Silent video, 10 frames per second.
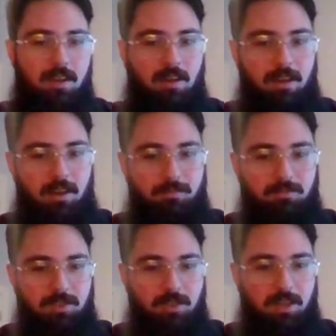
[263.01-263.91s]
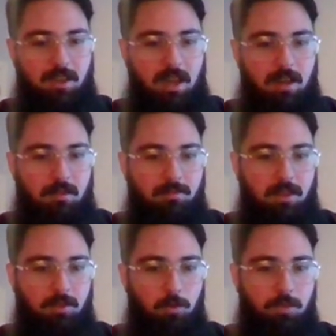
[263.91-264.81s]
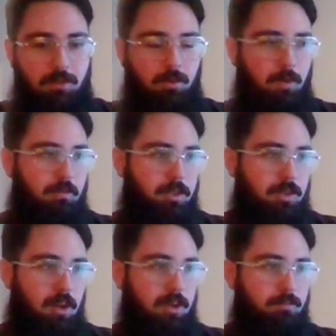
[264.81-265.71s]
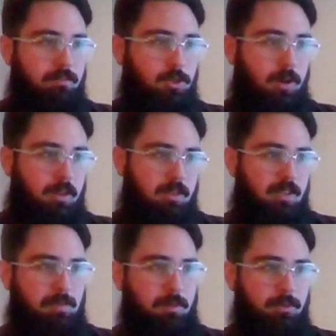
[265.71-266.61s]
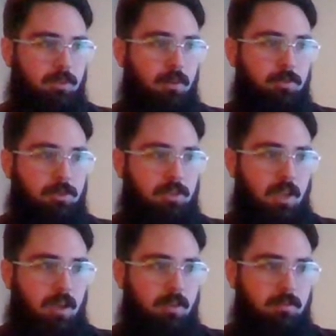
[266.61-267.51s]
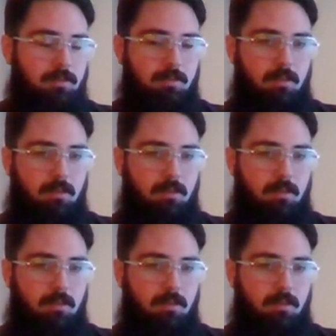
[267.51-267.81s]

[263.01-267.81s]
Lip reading: you're going to have a little bit of a rougher time trying to get people to understand